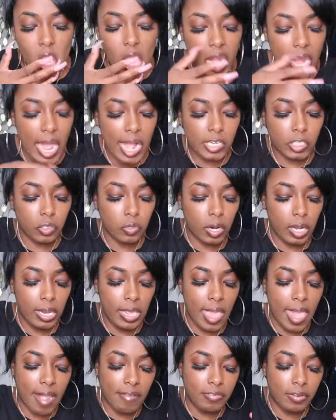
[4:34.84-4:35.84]
not
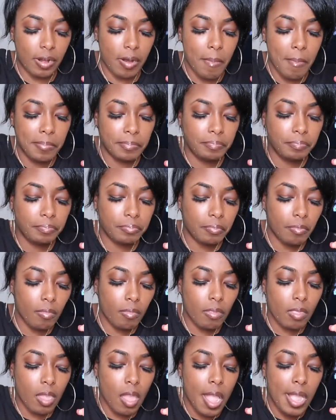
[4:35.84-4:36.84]
shortly after
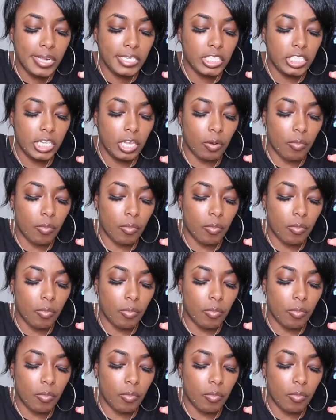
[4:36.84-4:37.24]
she